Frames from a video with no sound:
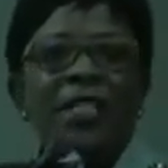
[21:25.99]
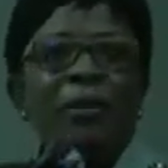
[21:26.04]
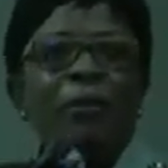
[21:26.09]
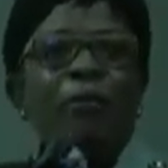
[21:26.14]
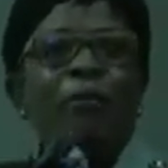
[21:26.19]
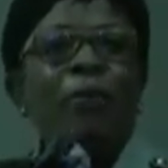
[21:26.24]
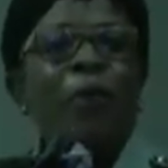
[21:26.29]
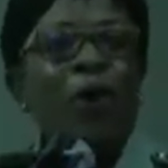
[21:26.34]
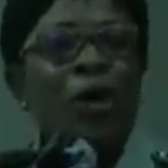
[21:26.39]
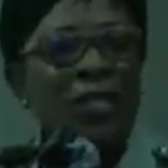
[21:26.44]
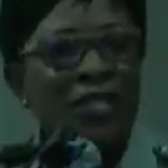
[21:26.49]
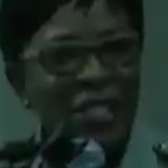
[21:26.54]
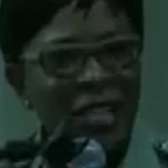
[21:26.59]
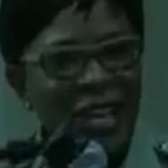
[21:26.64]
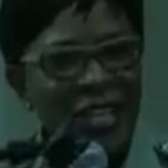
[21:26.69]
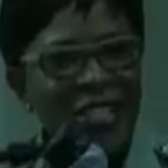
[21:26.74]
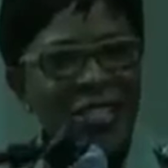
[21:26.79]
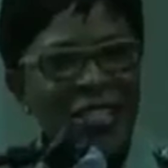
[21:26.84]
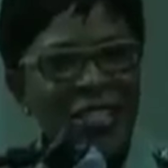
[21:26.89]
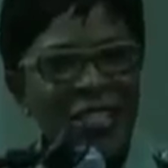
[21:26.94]

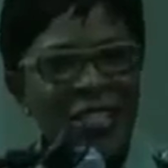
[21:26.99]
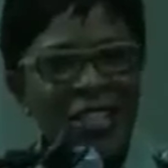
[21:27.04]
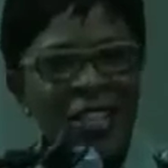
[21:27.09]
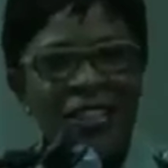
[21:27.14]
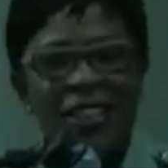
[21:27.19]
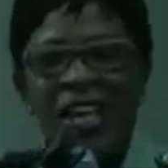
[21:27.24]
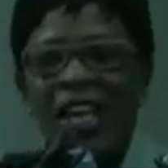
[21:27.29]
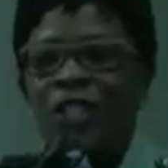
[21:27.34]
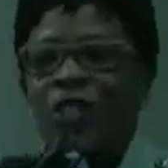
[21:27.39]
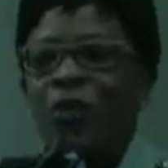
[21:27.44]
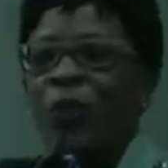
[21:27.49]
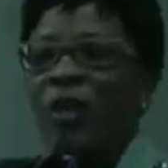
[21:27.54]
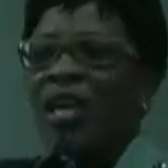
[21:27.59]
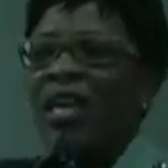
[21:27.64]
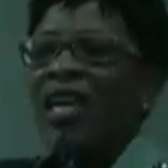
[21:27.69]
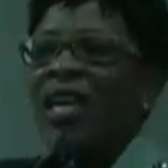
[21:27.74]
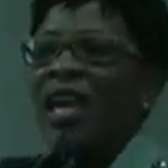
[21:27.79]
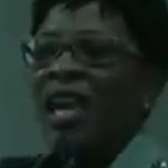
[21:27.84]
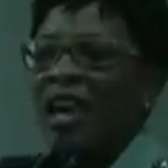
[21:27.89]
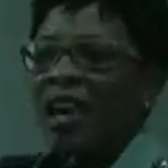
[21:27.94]
important that we
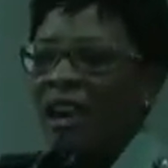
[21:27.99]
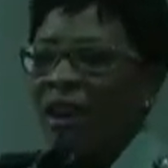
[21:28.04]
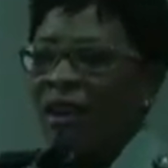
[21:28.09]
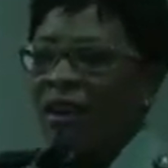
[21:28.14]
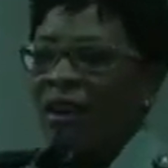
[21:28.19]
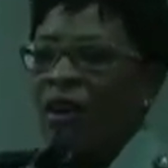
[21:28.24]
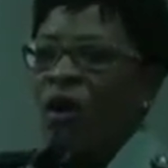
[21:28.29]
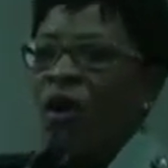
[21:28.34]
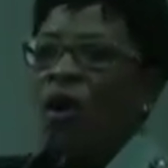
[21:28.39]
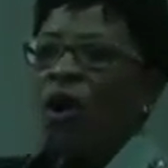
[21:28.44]
hear